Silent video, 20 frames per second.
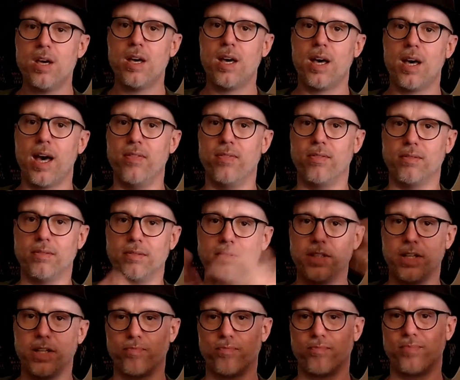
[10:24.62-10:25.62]

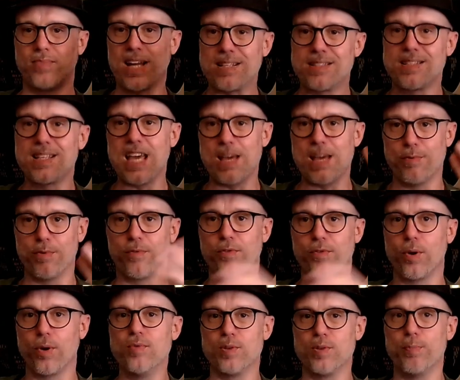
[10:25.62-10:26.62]
and that's Game of
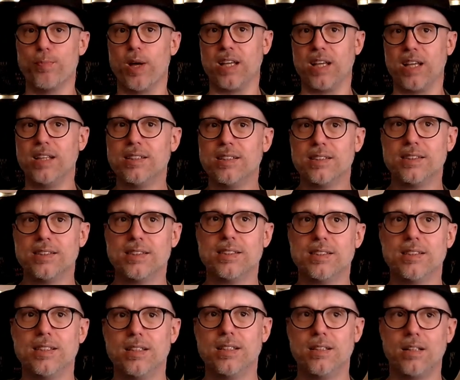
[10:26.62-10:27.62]
Thrones money,
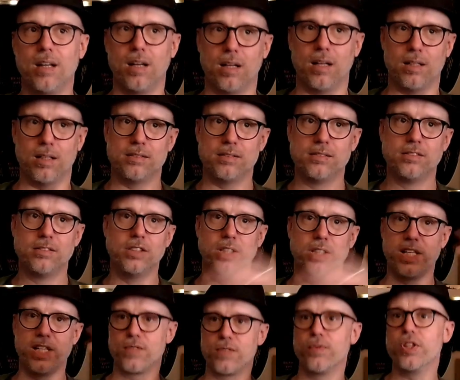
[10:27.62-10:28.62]
at
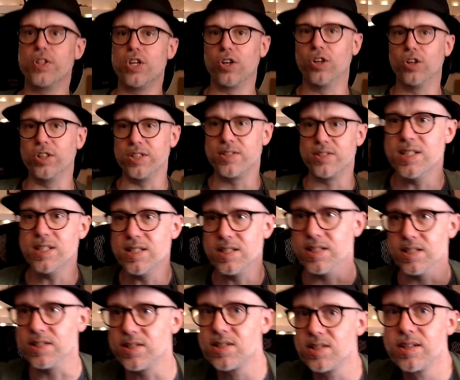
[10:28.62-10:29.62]
least for the early
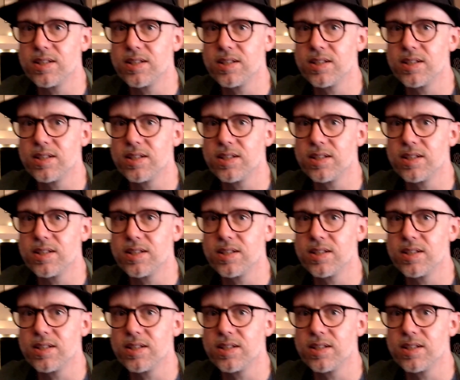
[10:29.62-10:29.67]
seasons.